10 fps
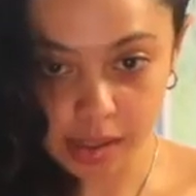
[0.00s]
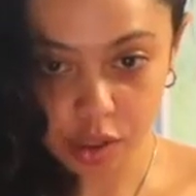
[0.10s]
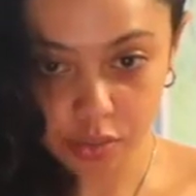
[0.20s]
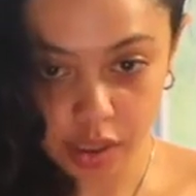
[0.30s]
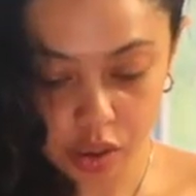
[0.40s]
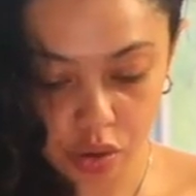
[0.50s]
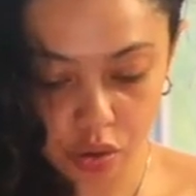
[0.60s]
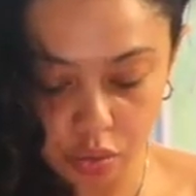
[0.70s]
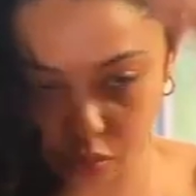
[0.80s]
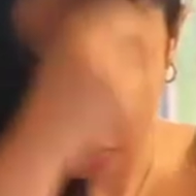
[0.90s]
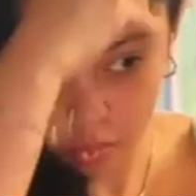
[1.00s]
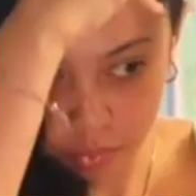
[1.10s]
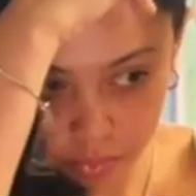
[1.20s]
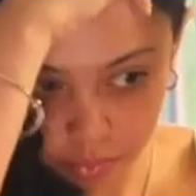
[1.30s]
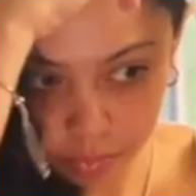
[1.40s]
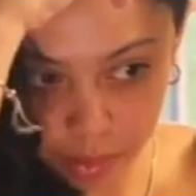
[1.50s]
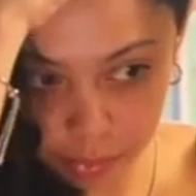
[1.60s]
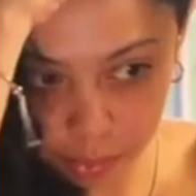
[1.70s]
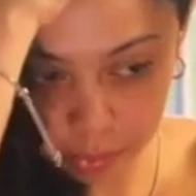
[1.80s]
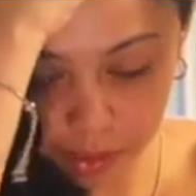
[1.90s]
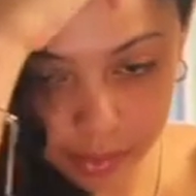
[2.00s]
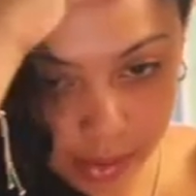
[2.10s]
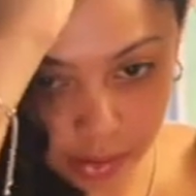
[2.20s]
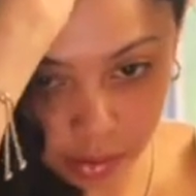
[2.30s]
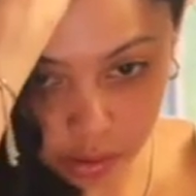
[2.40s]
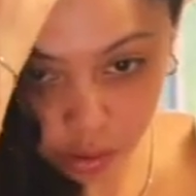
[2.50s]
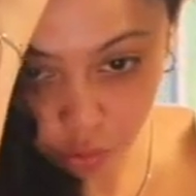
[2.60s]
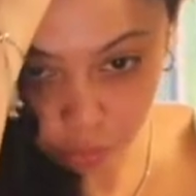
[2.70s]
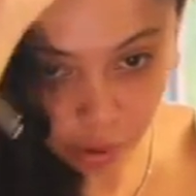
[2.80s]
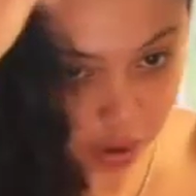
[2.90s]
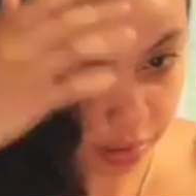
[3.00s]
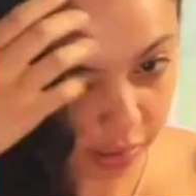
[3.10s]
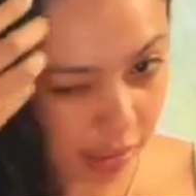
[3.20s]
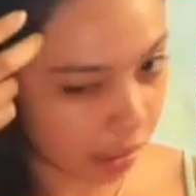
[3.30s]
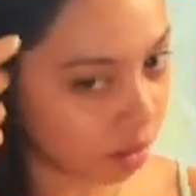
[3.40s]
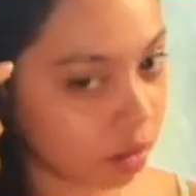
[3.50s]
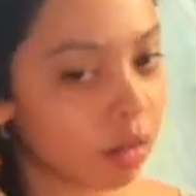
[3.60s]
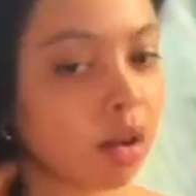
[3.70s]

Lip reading: going to bobby pin that little part that